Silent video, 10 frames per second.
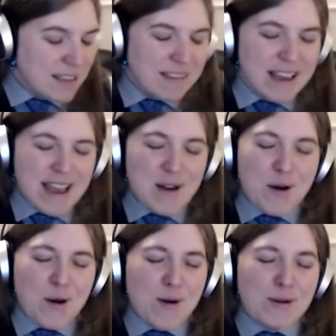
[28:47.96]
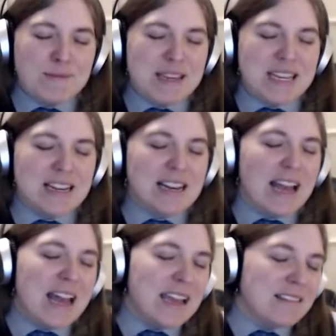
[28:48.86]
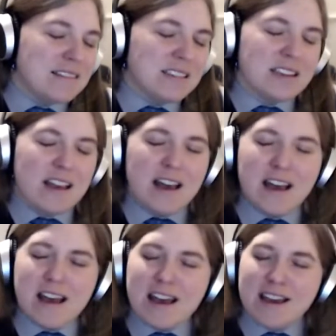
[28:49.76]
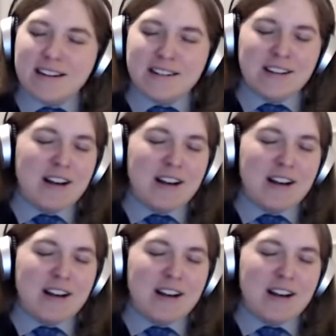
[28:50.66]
They hold me like the sun